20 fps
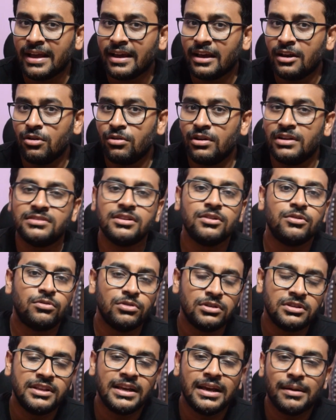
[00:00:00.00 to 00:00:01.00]
Bangalore, it's the
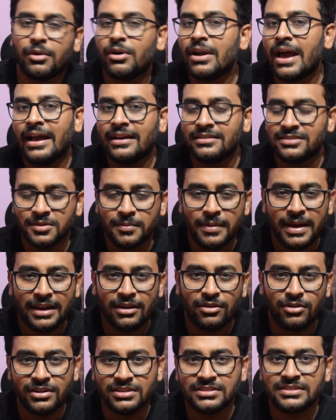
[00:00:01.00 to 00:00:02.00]
good thing about IISc
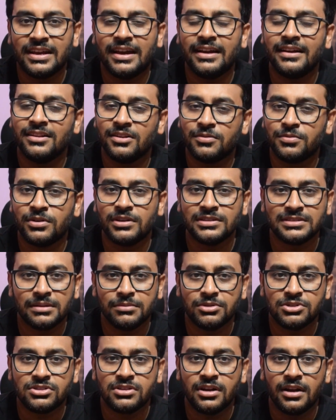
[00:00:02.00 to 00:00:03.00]
Bangalore is that in the first
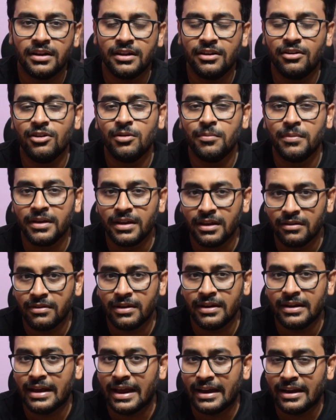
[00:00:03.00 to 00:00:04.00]
semester, you will be
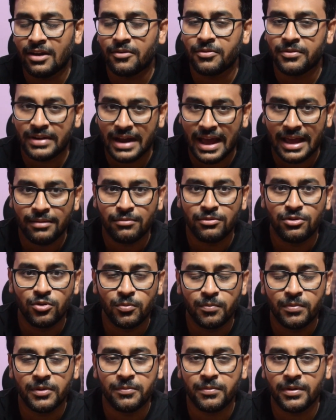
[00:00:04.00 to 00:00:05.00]
given enough time
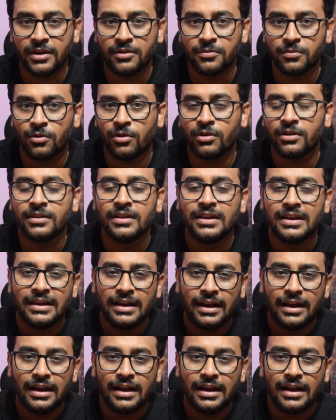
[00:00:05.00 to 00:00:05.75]
to prepare for